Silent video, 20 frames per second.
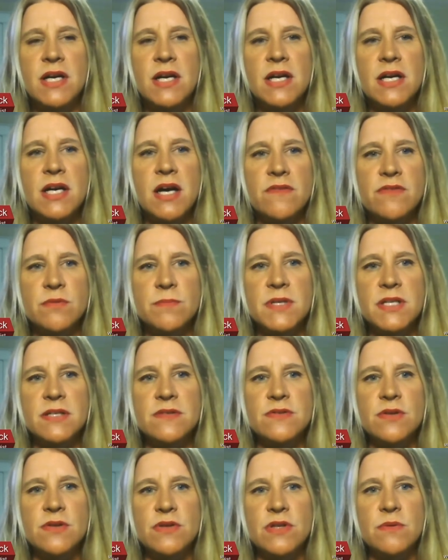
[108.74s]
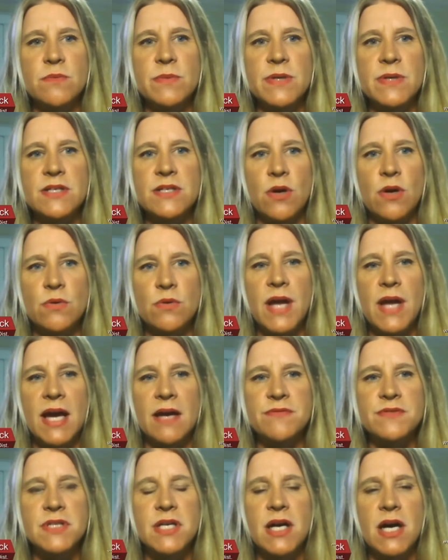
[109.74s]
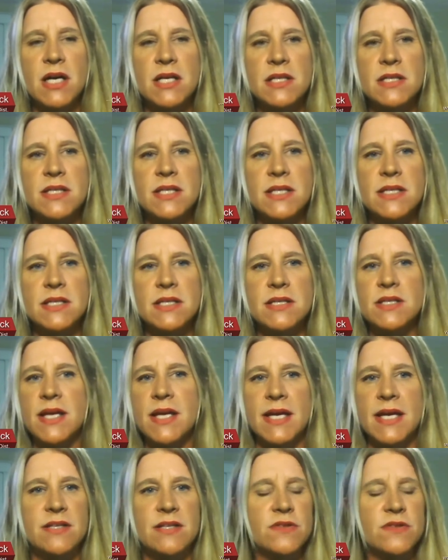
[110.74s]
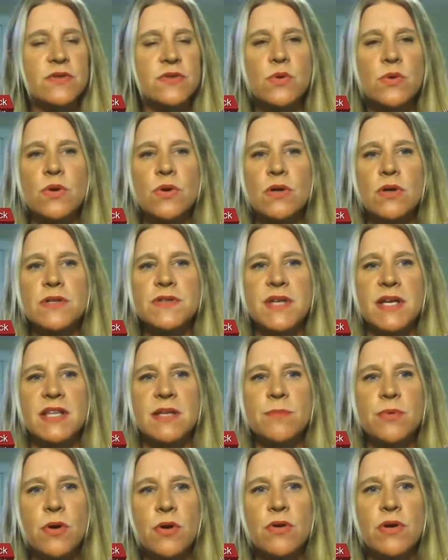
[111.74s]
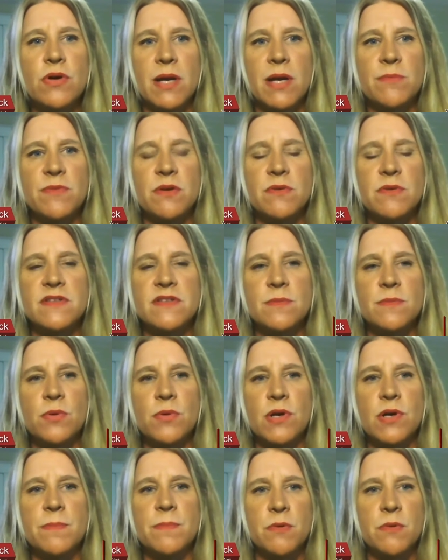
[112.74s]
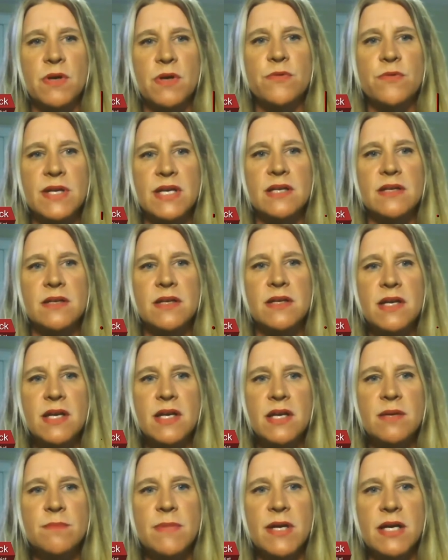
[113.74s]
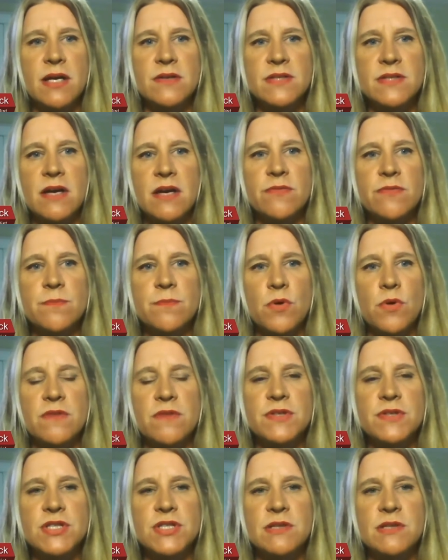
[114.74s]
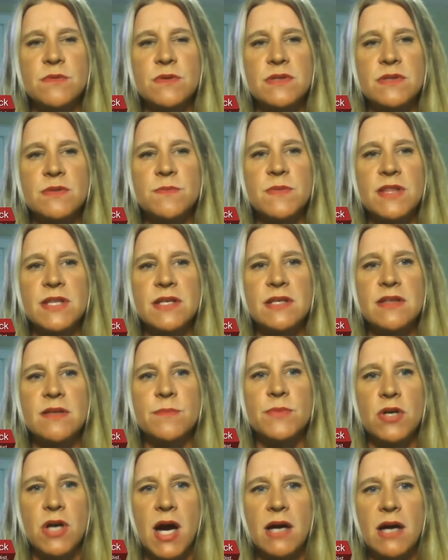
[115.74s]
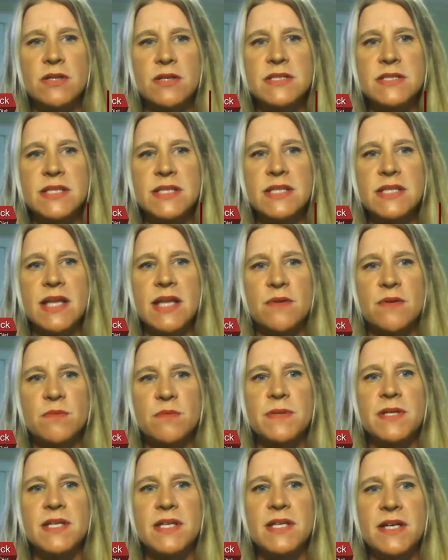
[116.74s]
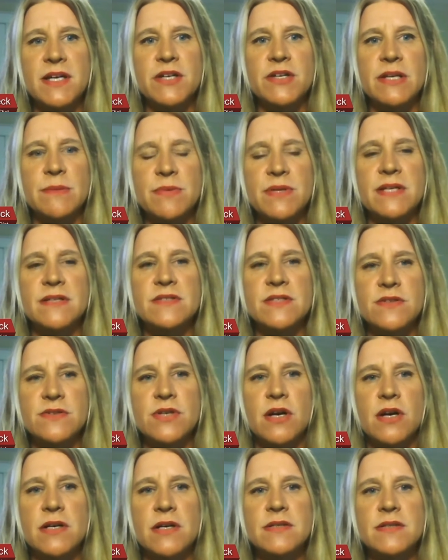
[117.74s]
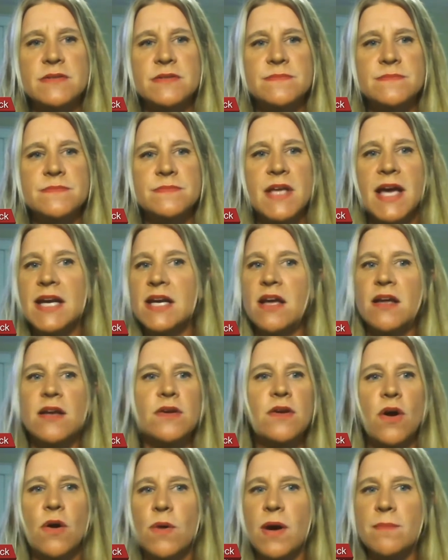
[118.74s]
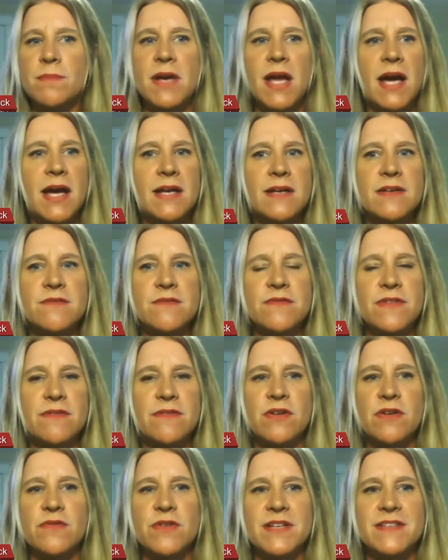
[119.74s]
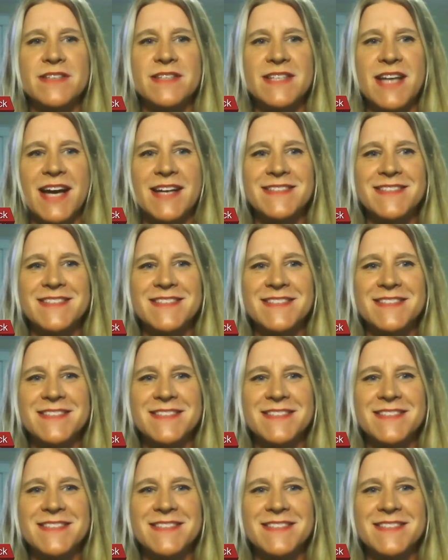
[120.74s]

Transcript: government so that we don't have to cut the aid to schools and the programs that we support. But if we can make ourselves more efficient within the bureaucracy, that would be a great place to start. And no, I'm not in favor of raising taxes.